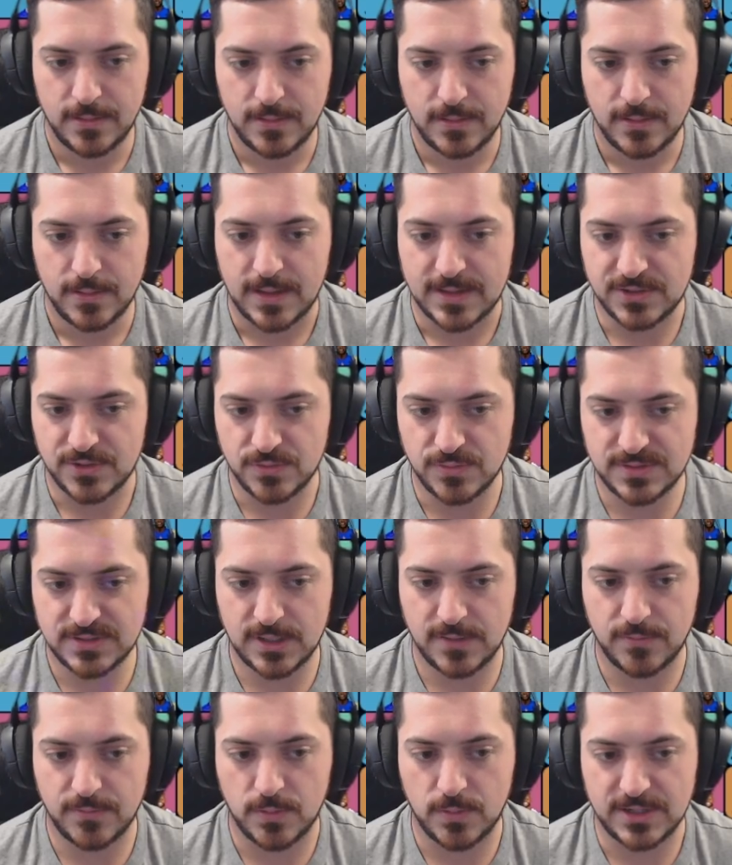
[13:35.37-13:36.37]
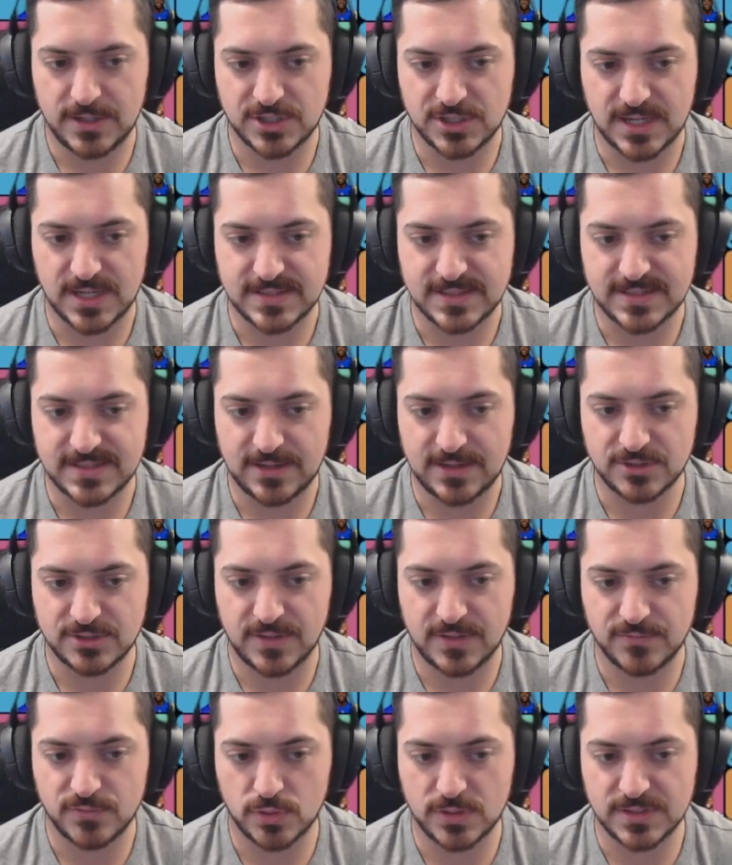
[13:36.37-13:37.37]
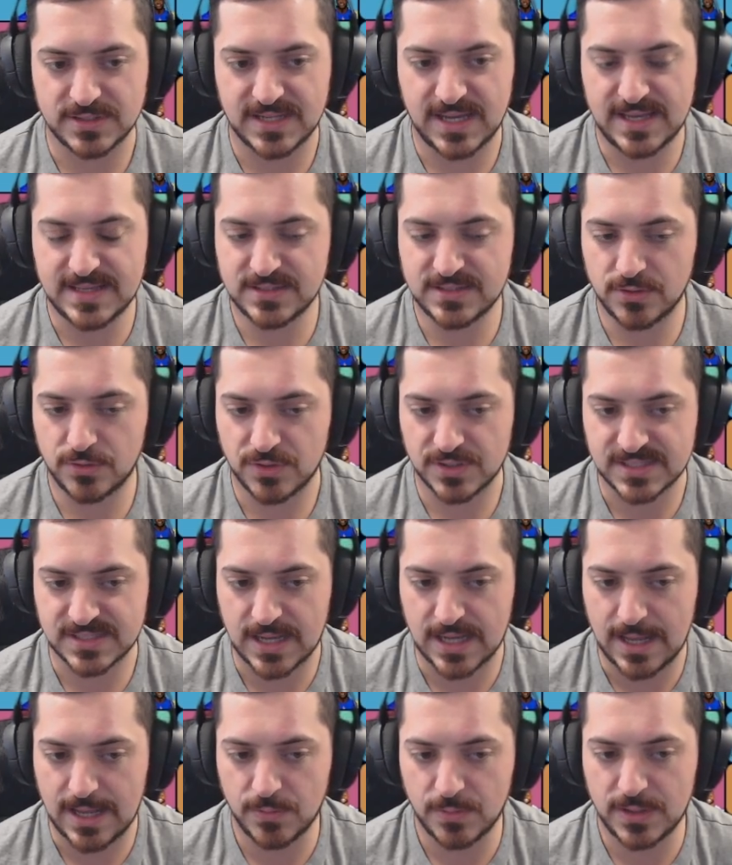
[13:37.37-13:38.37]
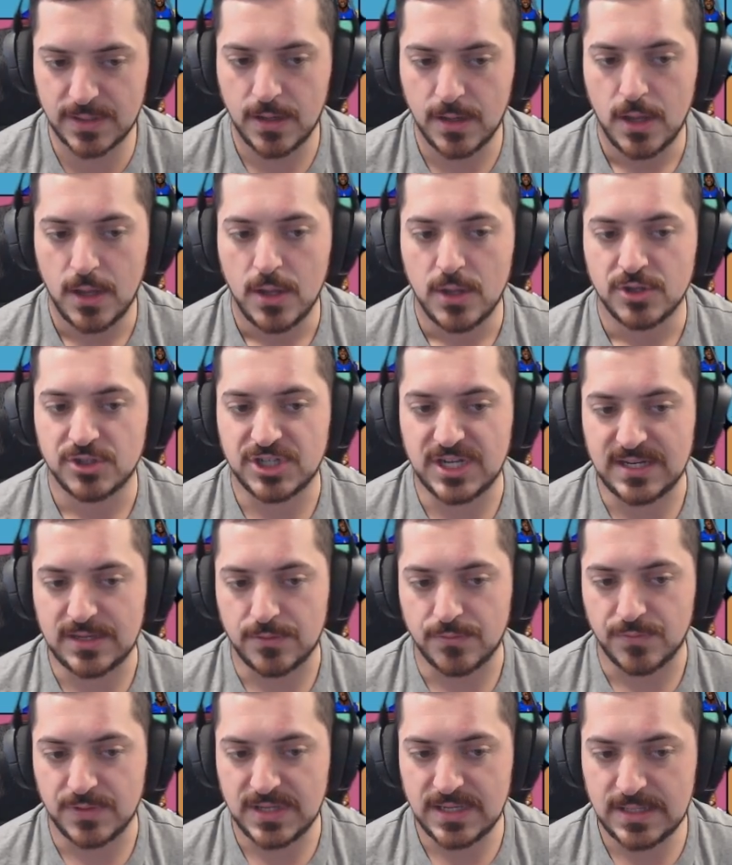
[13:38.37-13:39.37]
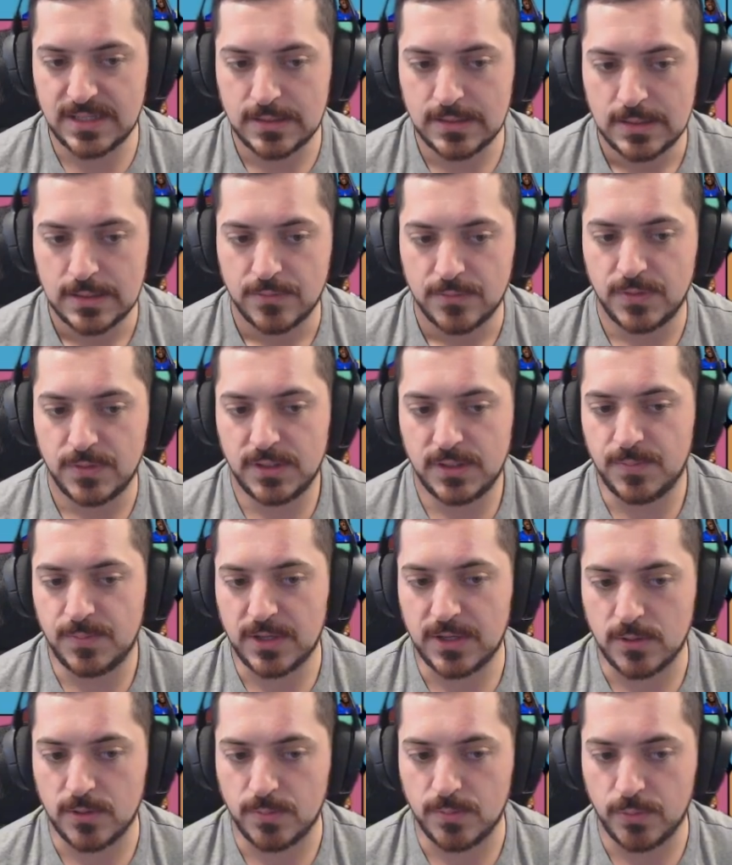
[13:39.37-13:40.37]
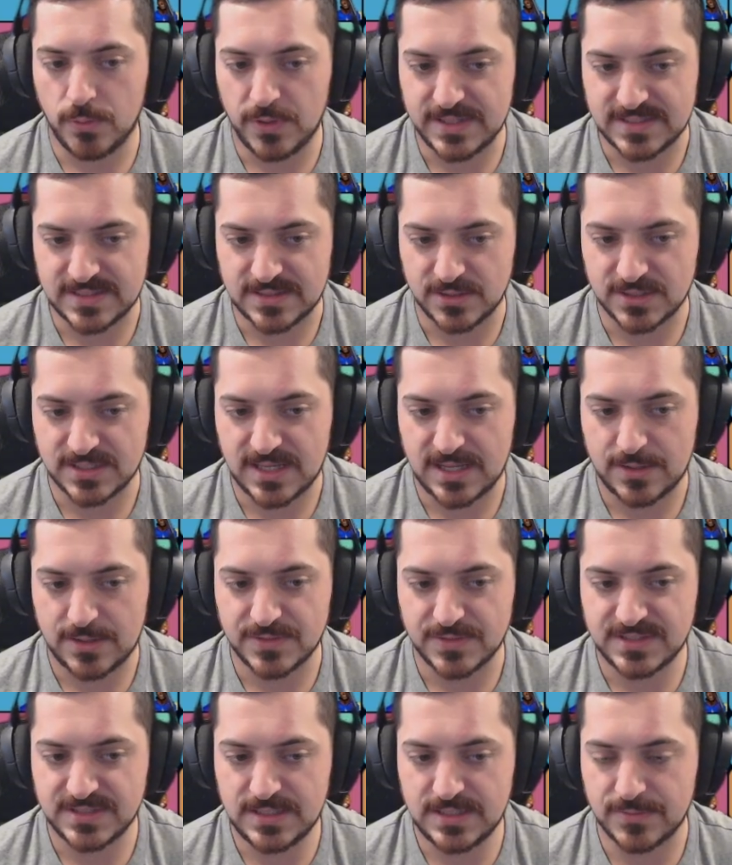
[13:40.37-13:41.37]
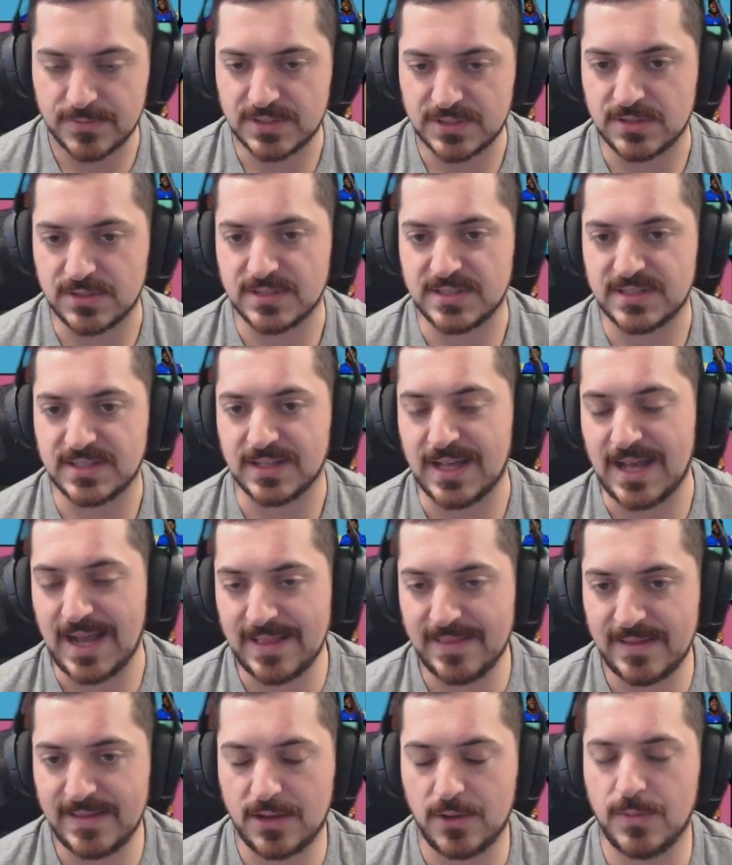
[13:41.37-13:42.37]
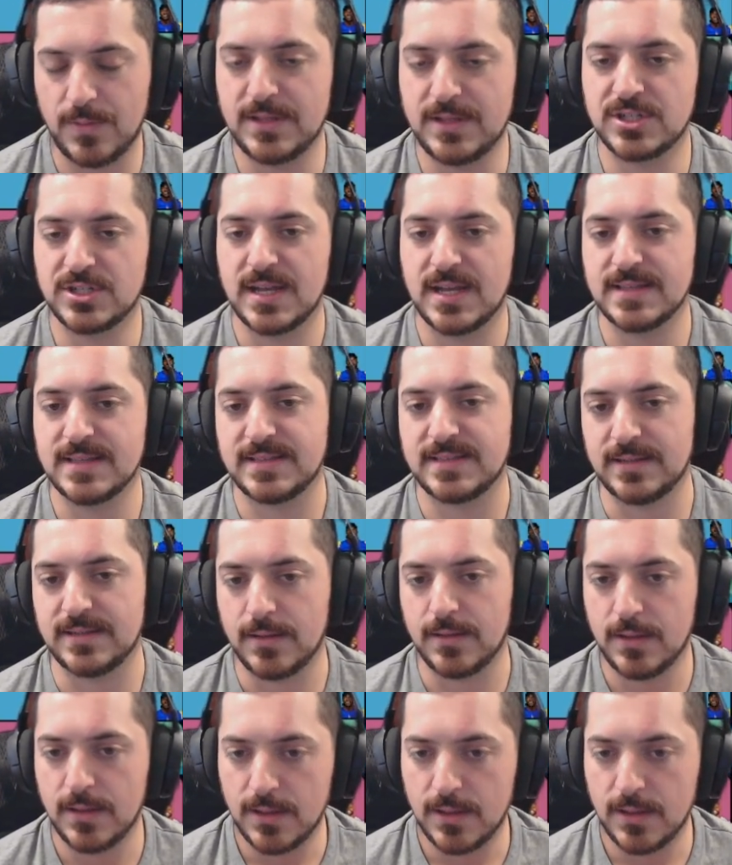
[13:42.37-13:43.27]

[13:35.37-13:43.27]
I do still have Quentin Johnston. I also have Jordan Tyson, Chris Godwin, Jaden Reed. Really pick your poison. There's a lot of receivers here still. I like Quentin Johnston.